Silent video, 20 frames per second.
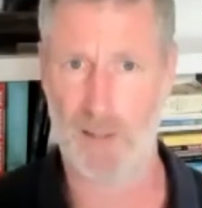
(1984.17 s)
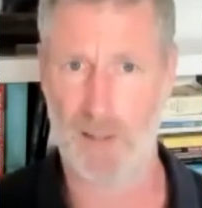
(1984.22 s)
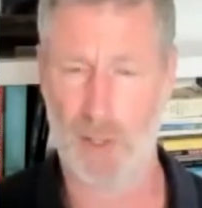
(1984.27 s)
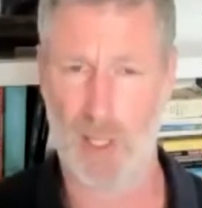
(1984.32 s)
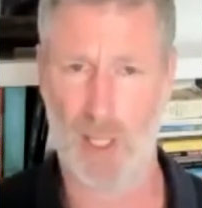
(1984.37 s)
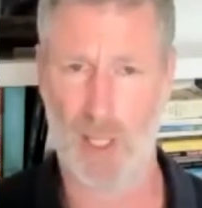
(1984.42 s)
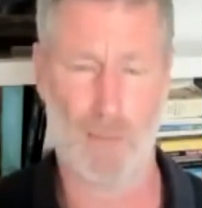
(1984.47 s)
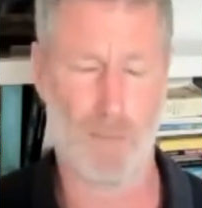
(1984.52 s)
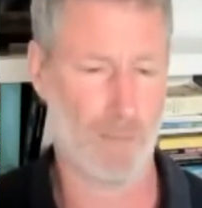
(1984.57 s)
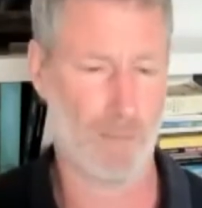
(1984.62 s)

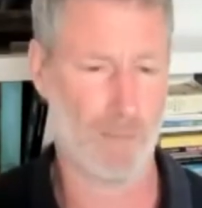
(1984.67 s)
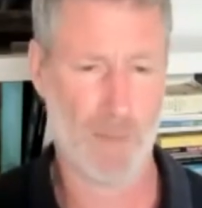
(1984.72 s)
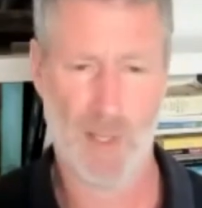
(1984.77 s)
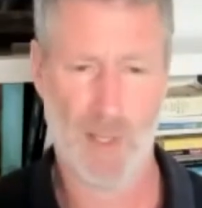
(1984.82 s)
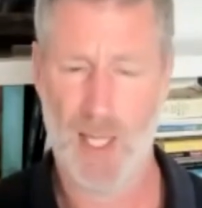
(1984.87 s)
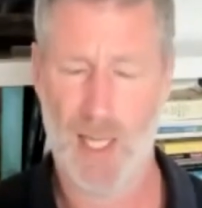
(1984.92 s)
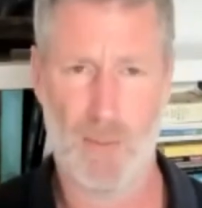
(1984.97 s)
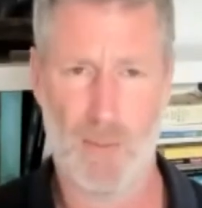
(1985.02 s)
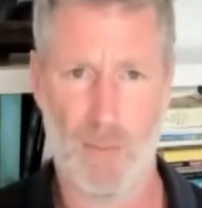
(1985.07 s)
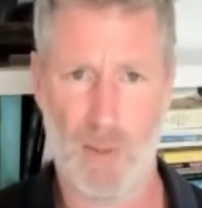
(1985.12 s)
right?
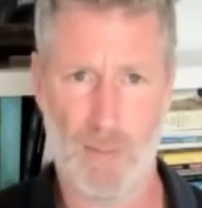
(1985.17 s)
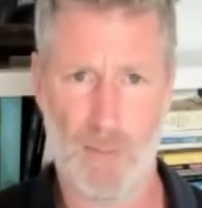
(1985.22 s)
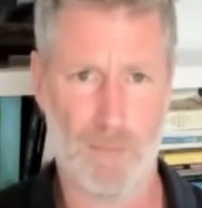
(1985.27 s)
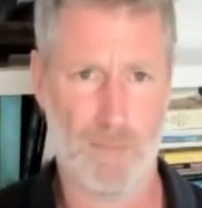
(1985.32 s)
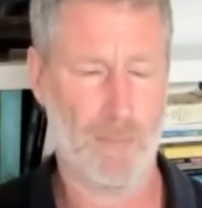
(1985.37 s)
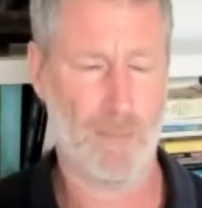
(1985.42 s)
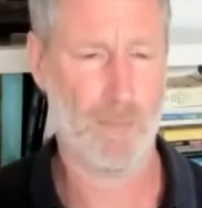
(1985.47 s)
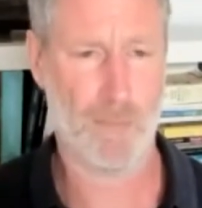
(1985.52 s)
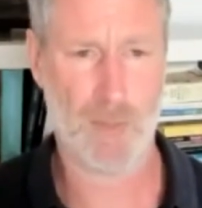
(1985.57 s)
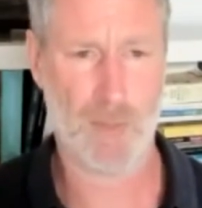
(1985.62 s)
And
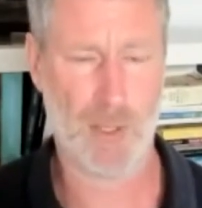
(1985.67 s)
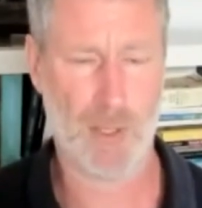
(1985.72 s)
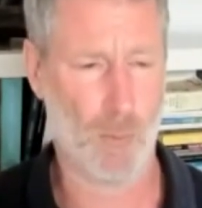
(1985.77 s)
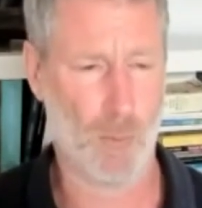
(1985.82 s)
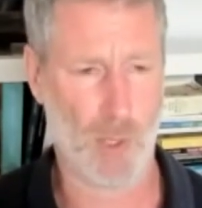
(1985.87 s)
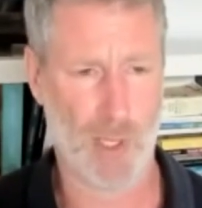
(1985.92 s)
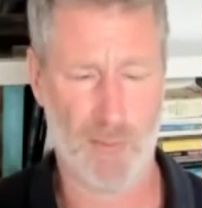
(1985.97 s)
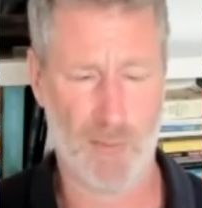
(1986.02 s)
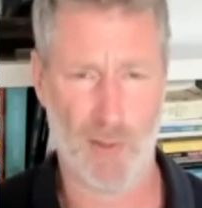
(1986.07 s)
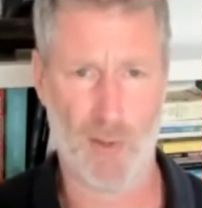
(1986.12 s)

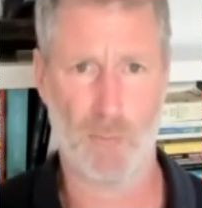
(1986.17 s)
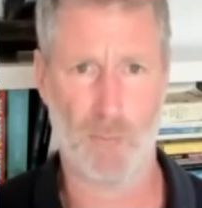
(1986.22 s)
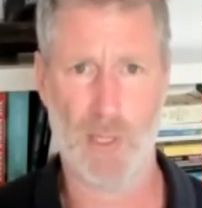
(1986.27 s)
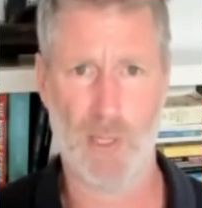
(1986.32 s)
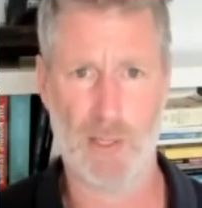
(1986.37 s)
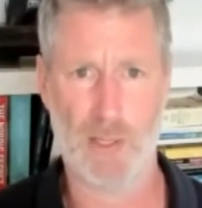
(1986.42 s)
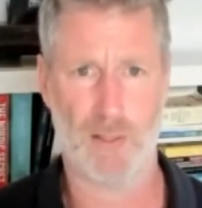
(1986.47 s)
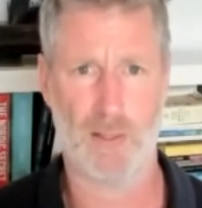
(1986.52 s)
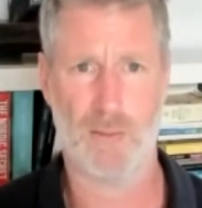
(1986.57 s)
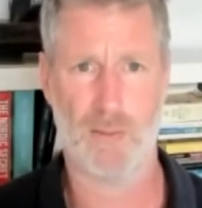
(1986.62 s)

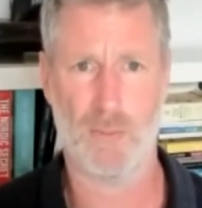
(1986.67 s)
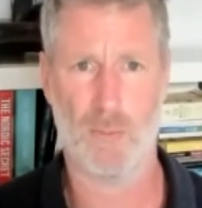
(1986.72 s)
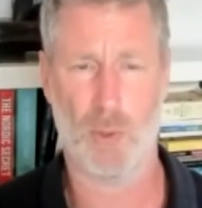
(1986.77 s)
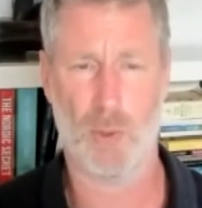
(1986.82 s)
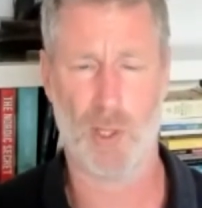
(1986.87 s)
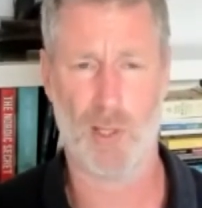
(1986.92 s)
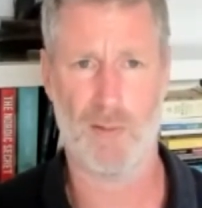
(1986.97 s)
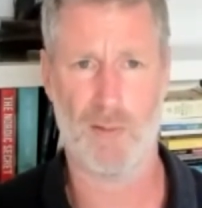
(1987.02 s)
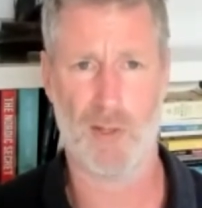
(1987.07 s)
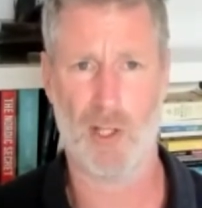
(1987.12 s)

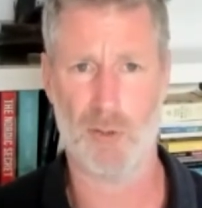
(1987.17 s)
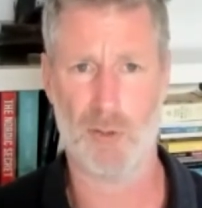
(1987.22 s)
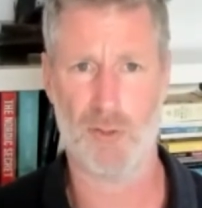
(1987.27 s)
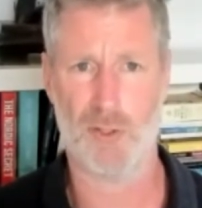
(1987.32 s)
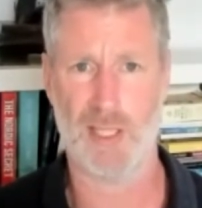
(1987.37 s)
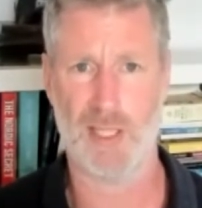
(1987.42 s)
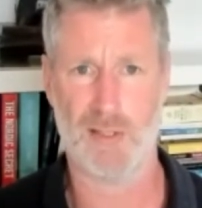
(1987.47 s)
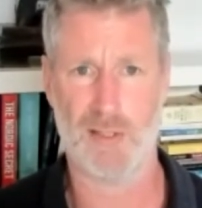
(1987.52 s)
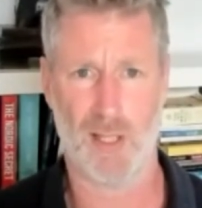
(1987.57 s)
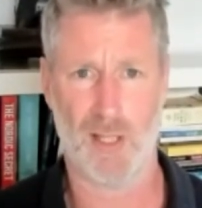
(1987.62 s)
whatever those
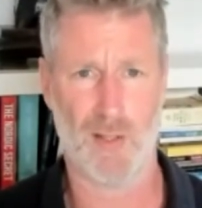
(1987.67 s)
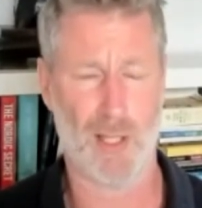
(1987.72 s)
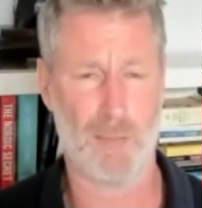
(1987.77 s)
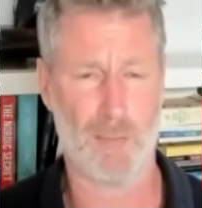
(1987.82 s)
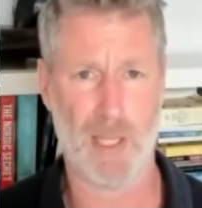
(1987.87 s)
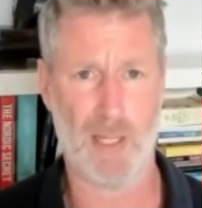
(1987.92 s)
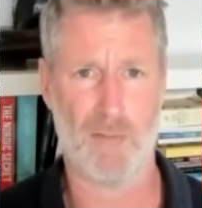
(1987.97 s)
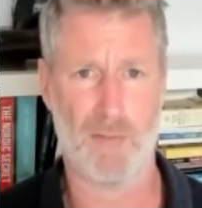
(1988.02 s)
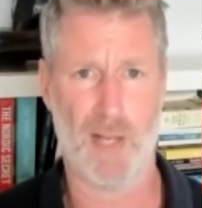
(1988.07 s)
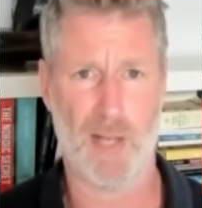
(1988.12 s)
needs are, they'll
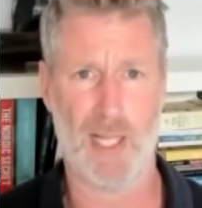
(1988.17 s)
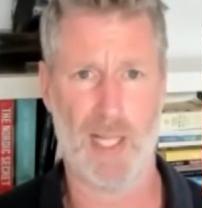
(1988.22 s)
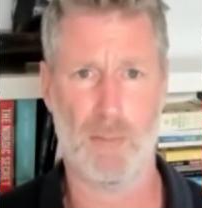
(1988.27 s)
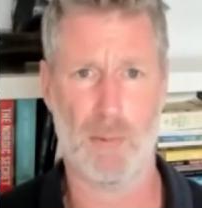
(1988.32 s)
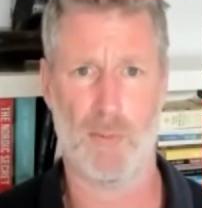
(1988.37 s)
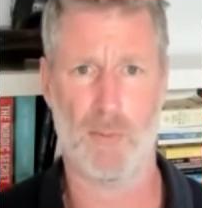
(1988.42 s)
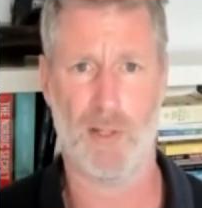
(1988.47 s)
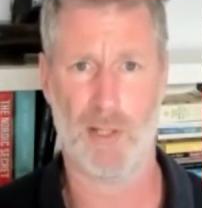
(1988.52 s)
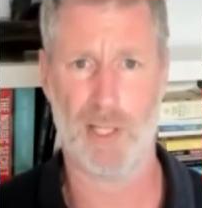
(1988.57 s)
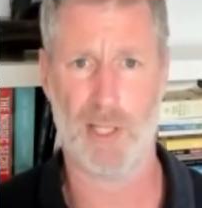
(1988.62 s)
be
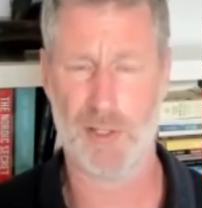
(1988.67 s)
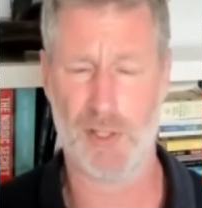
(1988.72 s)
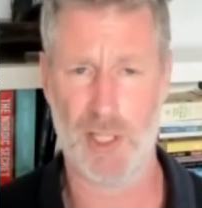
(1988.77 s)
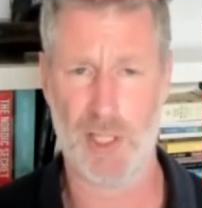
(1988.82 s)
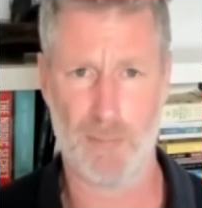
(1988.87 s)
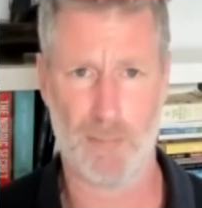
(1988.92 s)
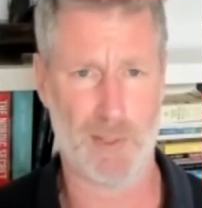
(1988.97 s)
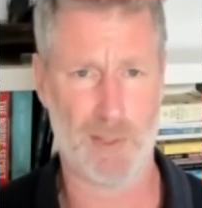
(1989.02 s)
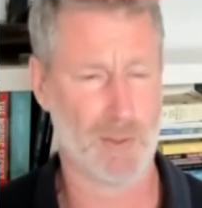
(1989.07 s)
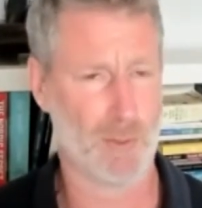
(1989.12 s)
available very cheaply.